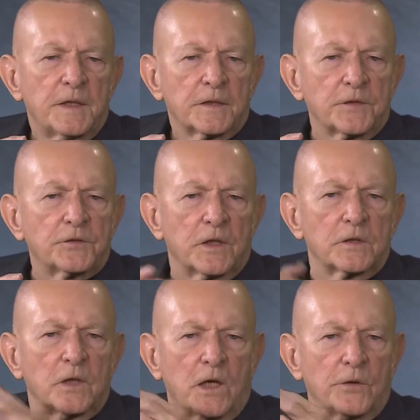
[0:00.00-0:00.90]
that
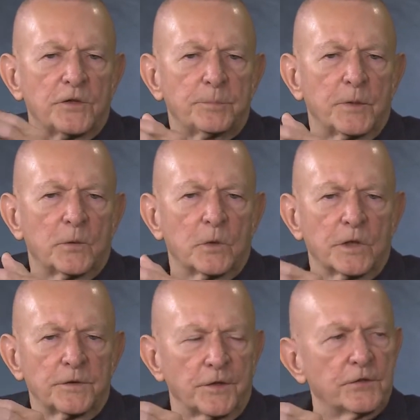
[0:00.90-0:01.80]
said to always be
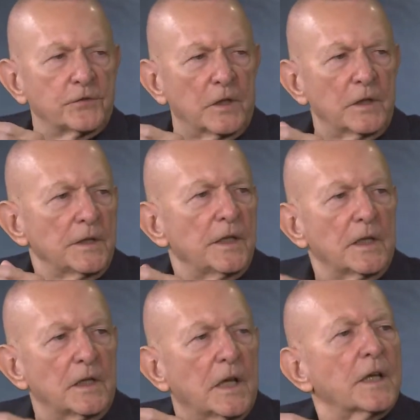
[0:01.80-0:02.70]
aware that suddenly
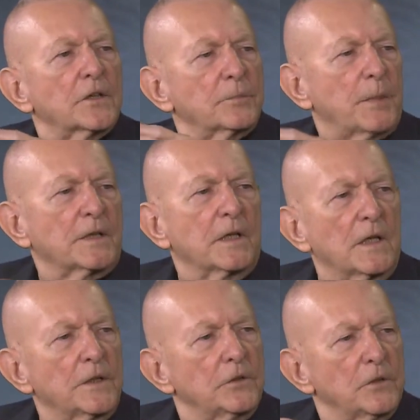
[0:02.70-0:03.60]
and
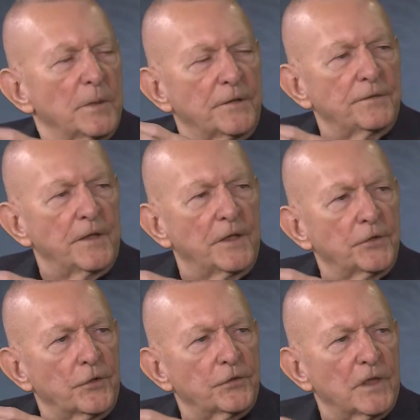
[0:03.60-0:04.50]
unexpectedly you may find
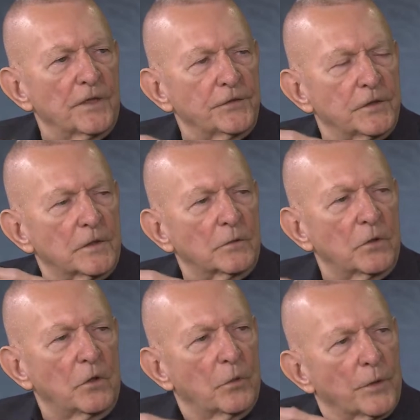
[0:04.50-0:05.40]
yourselves in a
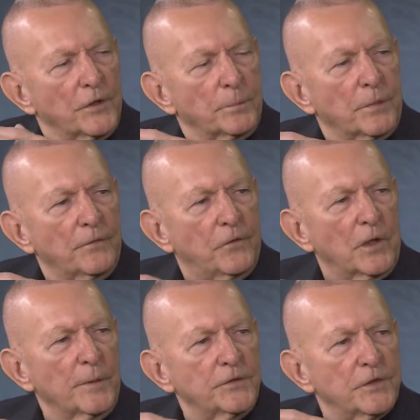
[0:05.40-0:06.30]
role where your
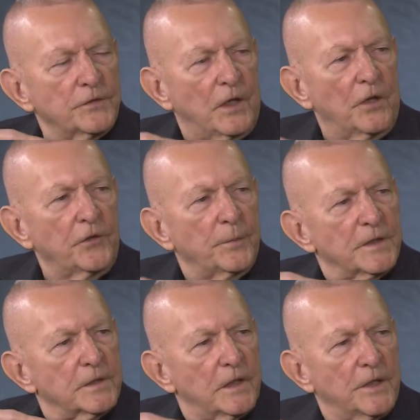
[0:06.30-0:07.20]
performance has
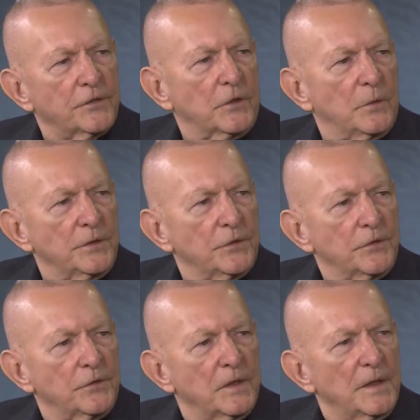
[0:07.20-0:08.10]
ultimate
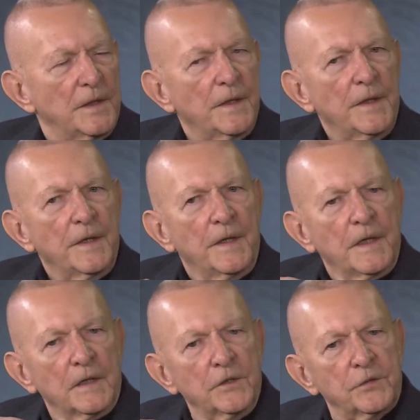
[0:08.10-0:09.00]
consequences.
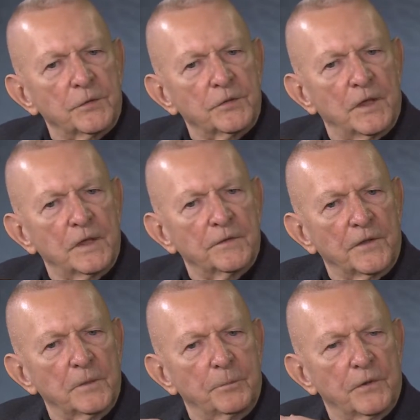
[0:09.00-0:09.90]
And this was, I think,
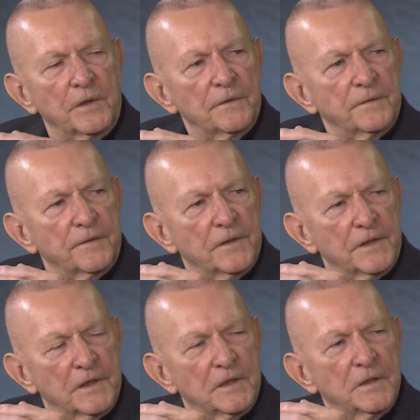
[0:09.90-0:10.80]
very important for
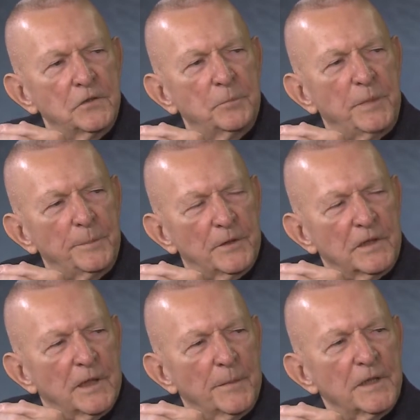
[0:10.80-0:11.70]
the new people
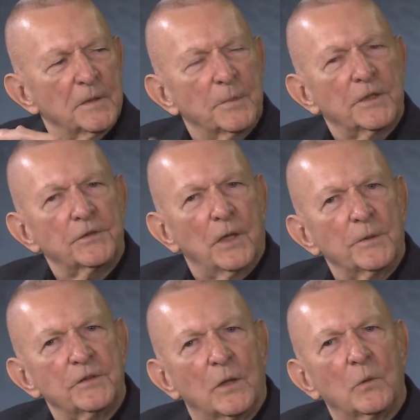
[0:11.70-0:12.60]
coming in because I
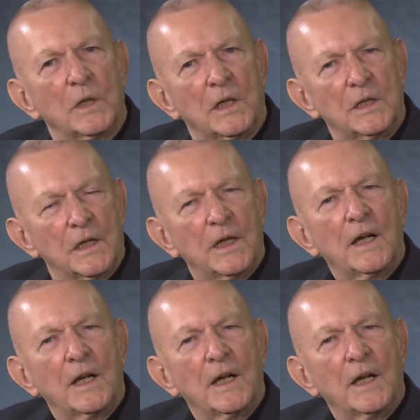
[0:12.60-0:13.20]
always thought, well,